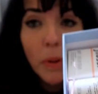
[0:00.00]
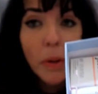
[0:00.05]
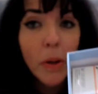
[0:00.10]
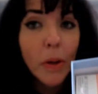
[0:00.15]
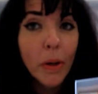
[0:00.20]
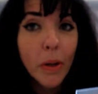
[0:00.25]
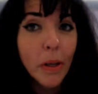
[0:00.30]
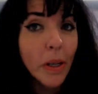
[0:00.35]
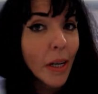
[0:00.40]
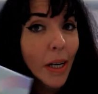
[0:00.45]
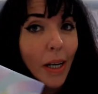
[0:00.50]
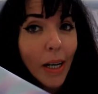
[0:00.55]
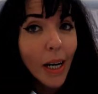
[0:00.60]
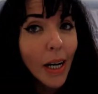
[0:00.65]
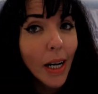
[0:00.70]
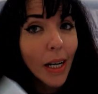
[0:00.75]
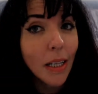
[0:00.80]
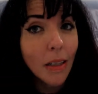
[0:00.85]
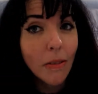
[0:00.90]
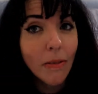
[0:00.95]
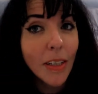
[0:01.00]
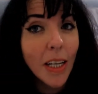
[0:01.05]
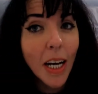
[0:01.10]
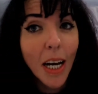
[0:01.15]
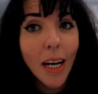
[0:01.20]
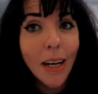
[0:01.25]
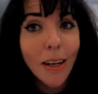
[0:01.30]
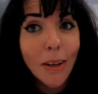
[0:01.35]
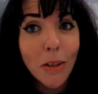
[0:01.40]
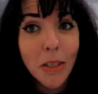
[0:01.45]
but I live in a
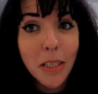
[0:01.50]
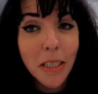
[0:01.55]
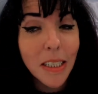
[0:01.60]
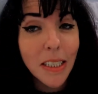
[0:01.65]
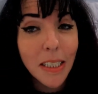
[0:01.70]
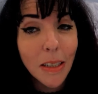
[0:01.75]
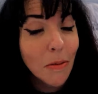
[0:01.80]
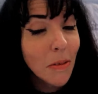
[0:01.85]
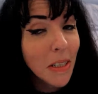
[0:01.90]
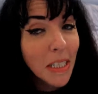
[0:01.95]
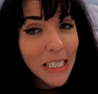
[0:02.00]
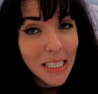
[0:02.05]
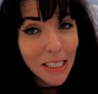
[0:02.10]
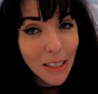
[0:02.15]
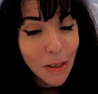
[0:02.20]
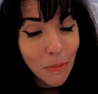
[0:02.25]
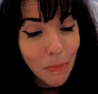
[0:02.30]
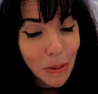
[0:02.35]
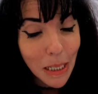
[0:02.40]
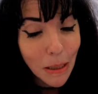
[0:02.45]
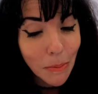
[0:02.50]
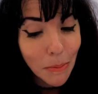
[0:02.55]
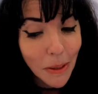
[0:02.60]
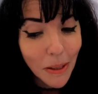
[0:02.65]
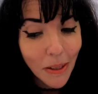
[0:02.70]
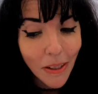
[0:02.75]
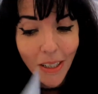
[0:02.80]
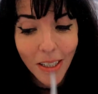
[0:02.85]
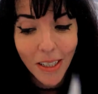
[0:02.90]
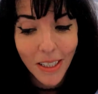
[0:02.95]
house where there's other
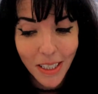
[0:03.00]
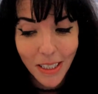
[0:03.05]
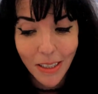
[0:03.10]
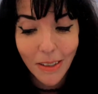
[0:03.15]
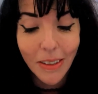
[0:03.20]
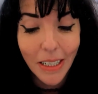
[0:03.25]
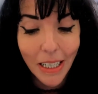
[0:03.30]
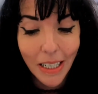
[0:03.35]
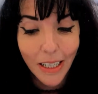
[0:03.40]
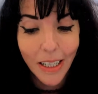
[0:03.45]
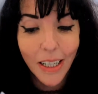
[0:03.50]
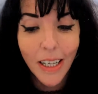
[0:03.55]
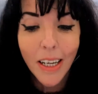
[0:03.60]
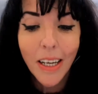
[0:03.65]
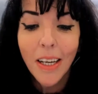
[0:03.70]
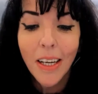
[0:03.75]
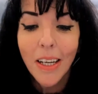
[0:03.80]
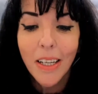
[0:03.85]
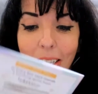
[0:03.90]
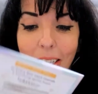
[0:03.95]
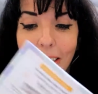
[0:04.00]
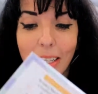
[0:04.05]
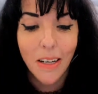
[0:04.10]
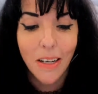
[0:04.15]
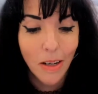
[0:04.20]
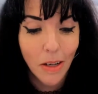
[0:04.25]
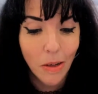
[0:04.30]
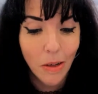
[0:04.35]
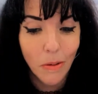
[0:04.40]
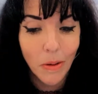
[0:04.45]
people. So yeah,
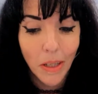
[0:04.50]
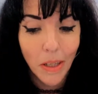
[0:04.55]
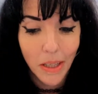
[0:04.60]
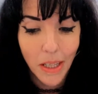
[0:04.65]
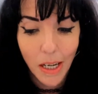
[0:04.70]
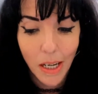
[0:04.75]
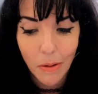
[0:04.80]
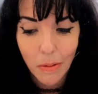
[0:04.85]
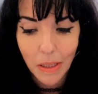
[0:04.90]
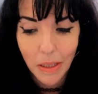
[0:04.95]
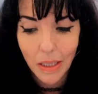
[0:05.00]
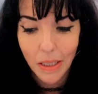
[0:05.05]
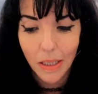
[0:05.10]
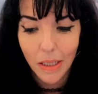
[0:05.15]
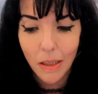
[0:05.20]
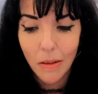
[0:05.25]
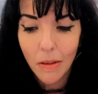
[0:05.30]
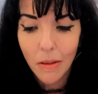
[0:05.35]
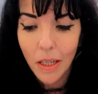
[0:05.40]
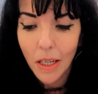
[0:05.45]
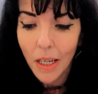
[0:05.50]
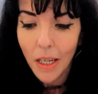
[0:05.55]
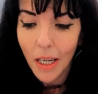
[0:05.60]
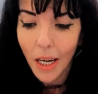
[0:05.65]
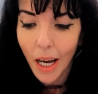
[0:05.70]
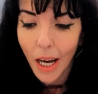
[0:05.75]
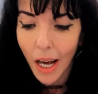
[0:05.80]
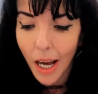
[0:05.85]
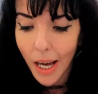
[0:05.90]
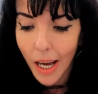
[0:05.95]
so there we go.
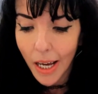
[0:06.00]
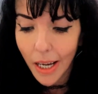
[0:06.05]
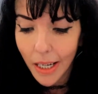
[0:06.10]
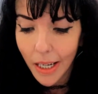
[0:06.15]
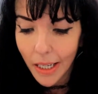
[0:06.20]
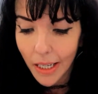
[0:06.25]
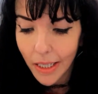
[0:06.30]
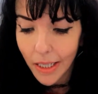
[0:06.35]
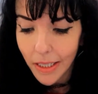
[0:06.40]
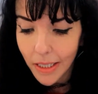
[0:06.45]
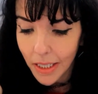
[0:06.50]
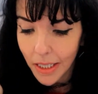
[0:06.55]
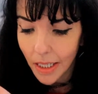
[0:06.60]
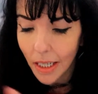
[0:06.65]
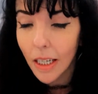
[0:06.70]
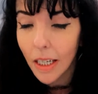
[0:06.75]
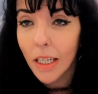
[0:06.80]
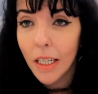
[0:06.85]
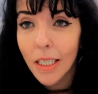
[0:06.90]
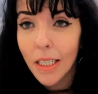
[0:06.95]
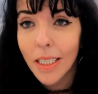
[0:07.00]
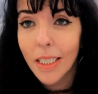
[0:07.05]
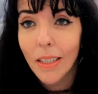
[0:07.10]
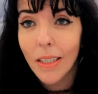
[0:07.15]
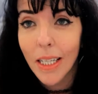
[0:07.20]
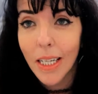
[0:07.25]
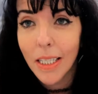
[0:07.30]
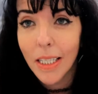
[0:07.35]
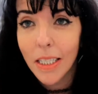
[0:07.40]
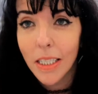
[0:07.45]
And so
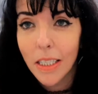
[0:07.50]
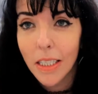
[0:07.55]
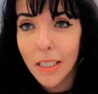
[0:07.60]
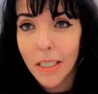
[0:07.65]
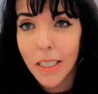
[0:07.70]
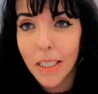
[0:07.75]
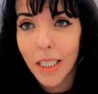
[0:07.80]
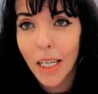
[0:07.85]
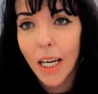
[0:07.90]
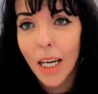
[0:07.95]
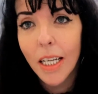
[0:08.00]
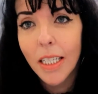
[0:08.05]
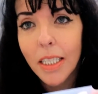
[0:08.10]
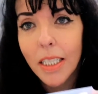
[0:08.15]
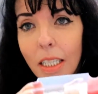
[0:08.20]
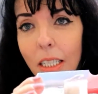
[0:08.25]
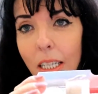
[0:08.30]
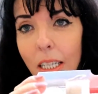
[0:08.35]
let's just get